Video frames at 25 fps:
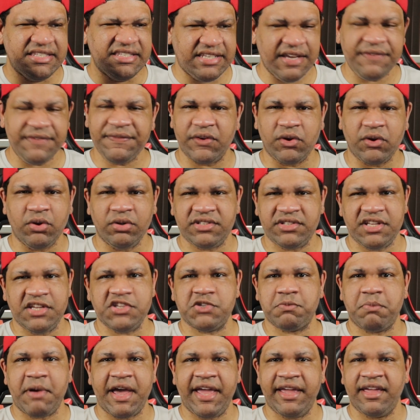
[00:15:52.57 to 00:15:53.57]

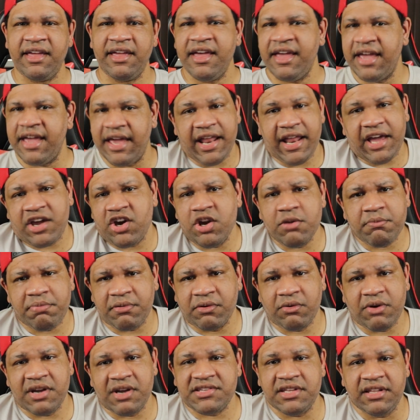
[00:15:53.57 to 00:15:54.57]
difficulty spike and I couldn't
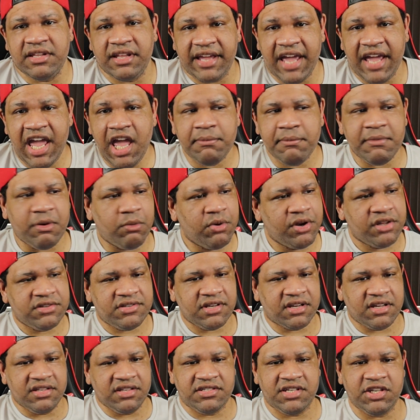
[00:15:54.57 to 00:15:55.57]
progress in the game. I
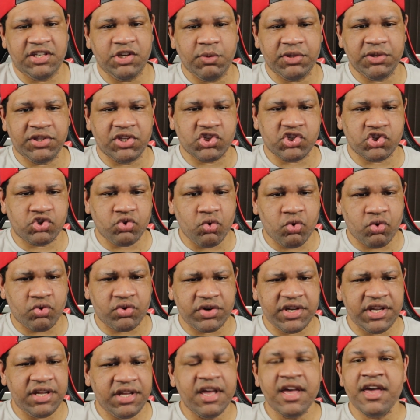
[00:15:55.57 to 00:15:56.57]
wanted to continue with the
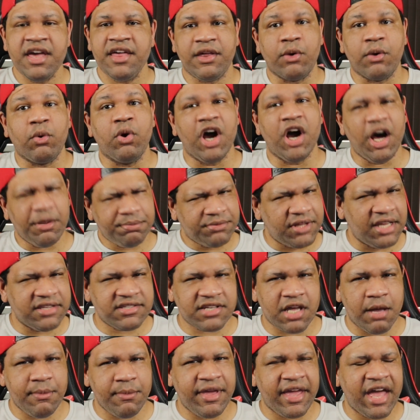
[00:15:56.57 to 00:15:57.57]
story. There were
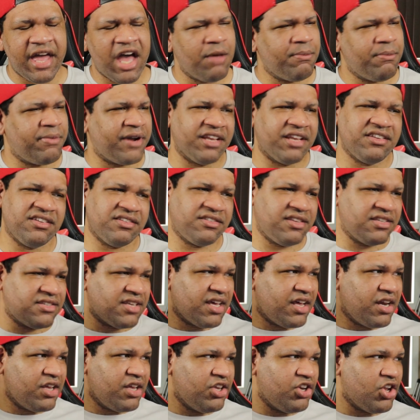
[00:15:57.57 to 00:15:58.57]
updates coming out, but I just
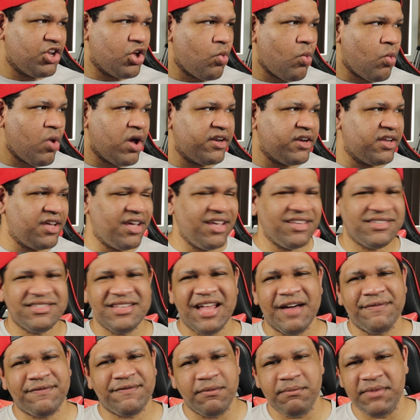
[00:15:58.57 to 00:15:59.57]
decided, you know what,
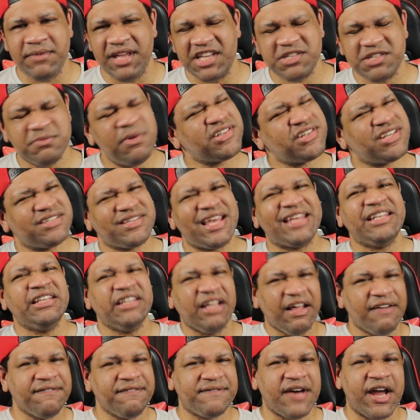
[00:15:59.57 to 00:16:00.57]
it's not for me. As much as I
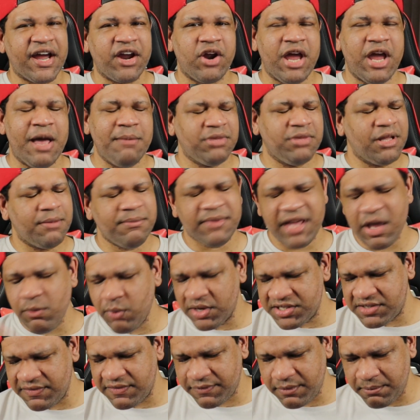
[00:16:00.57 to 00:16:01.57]
love Fire Emblem, it
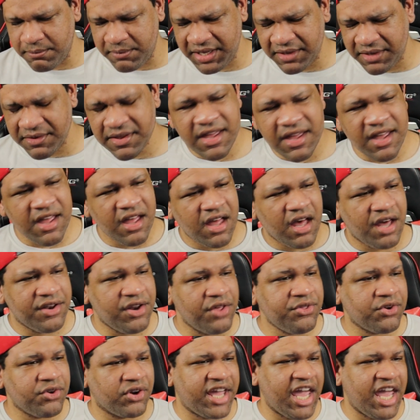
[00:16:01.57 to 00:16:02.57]
wasn't for me. Another